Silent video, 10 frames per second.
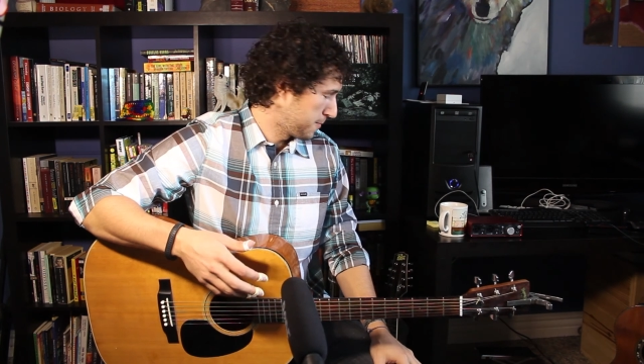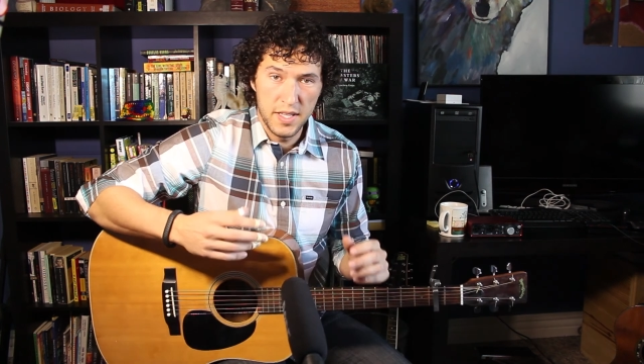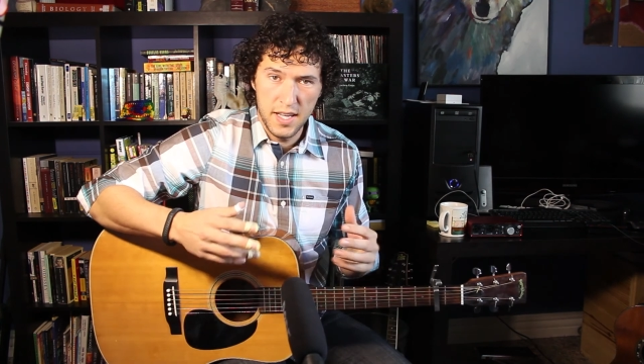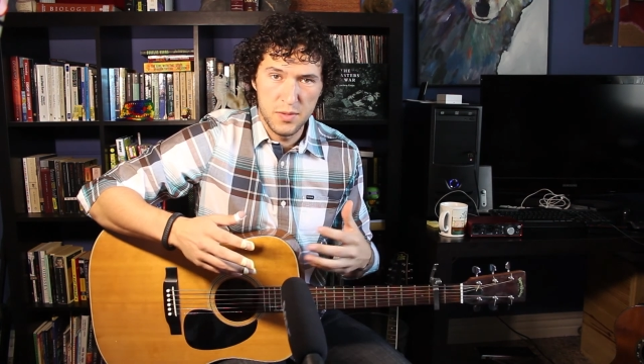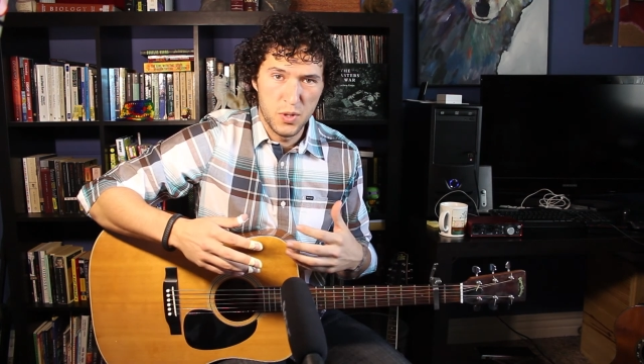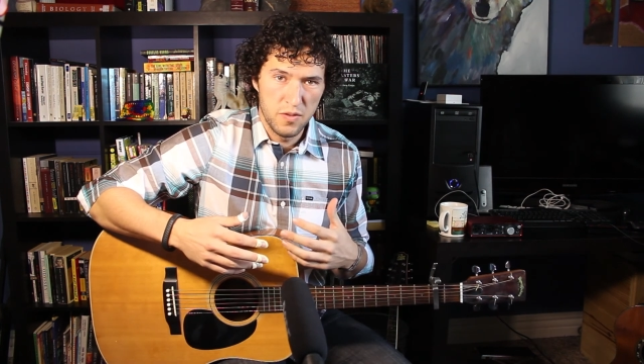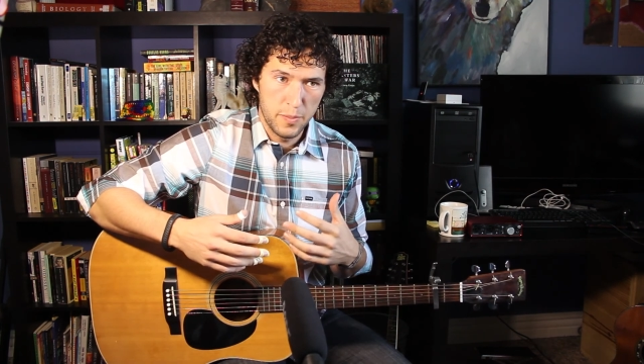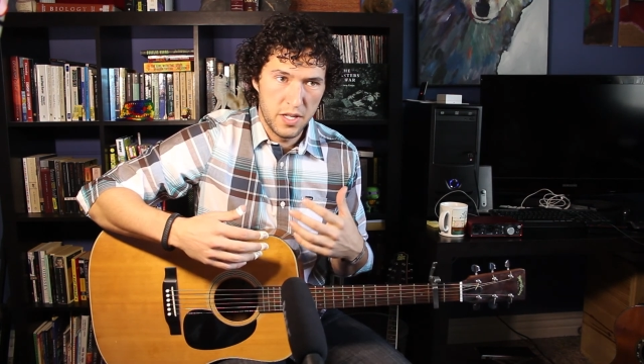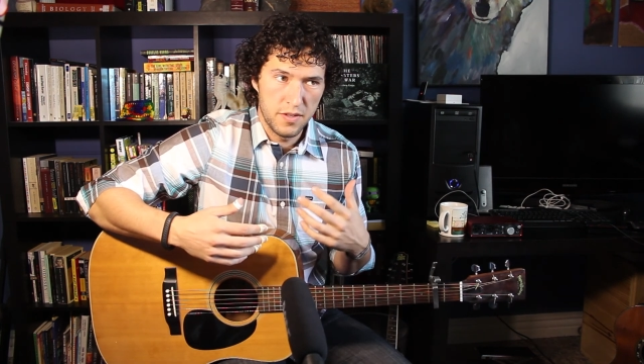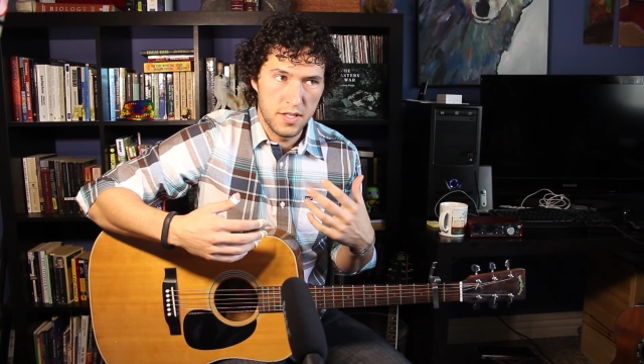One that has more of a
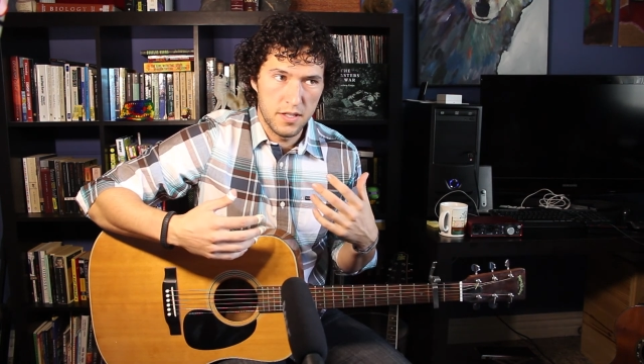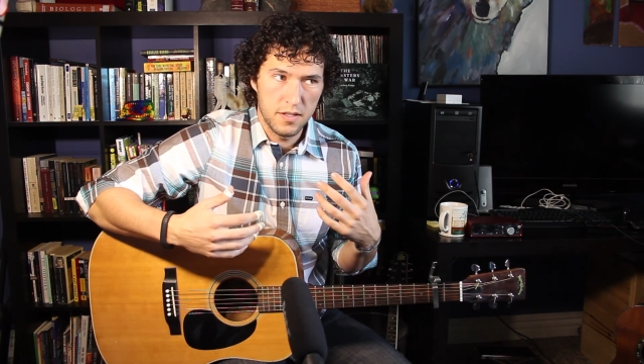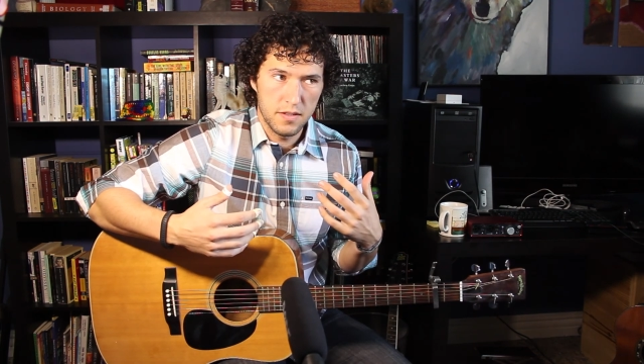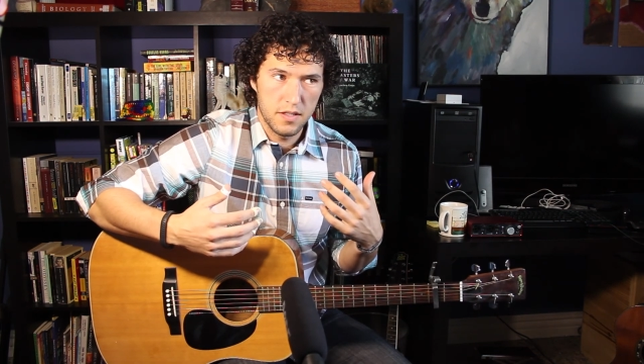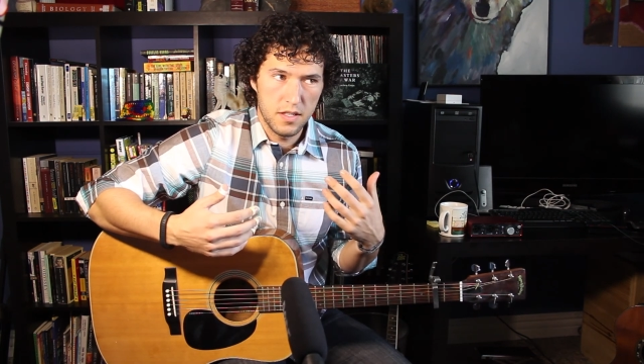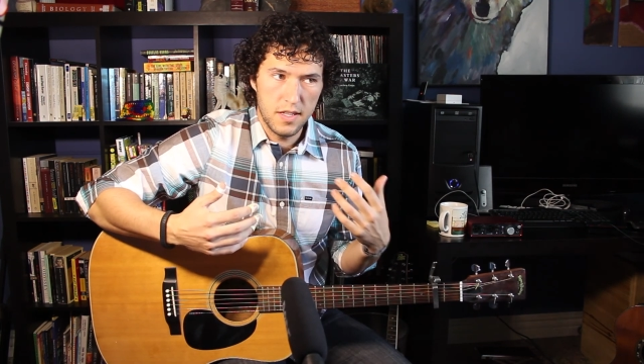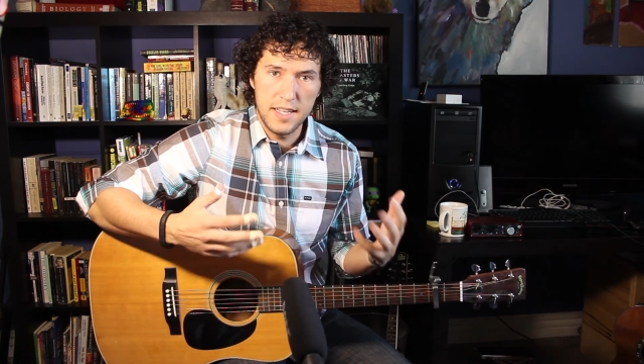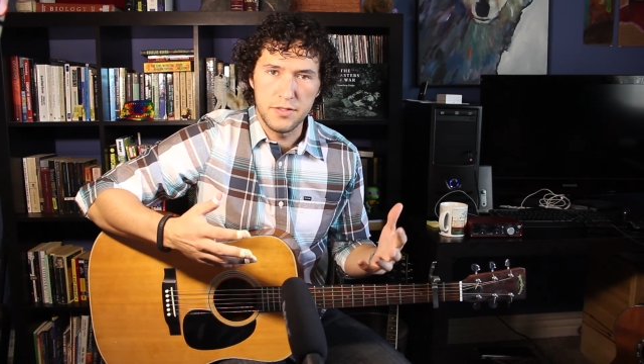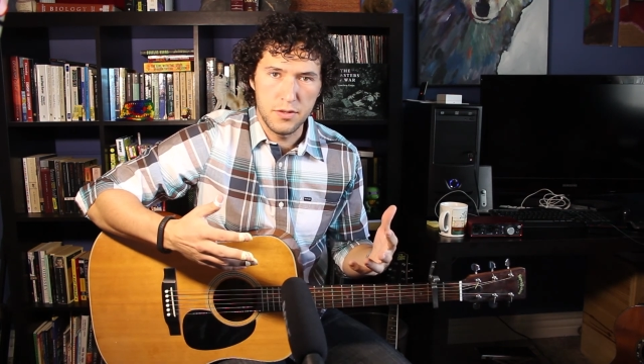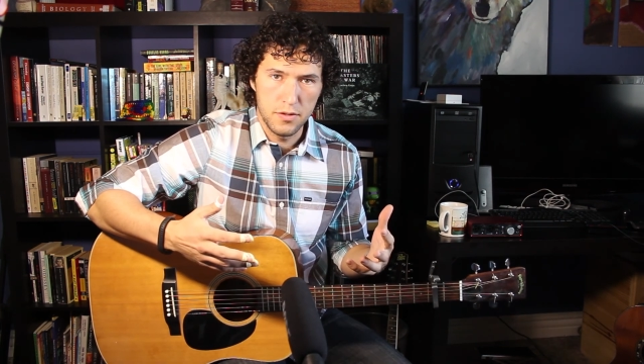bit of a
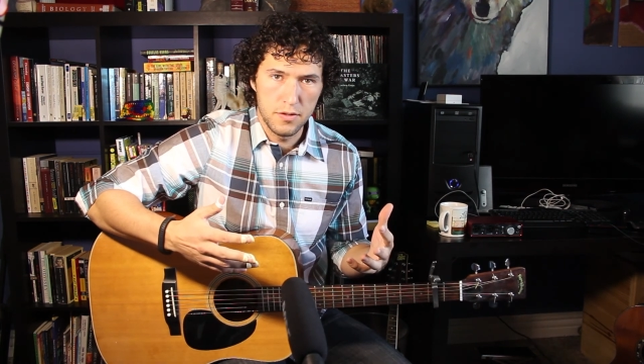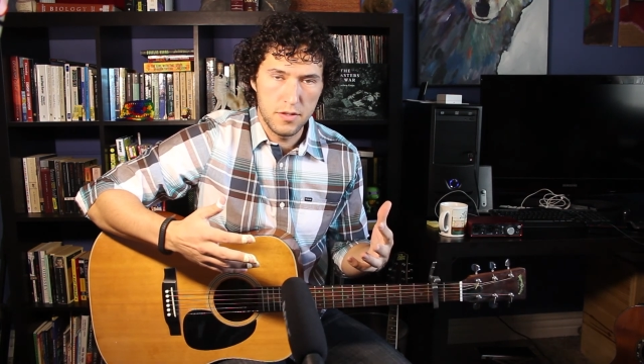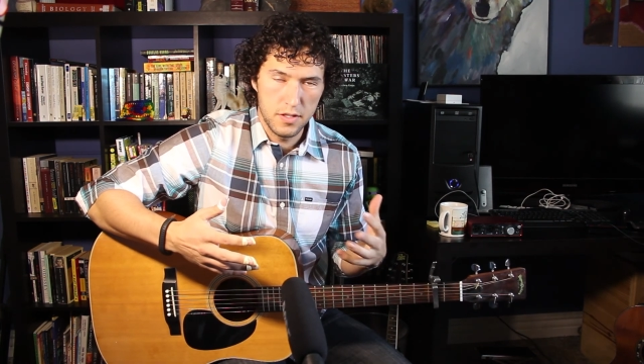classical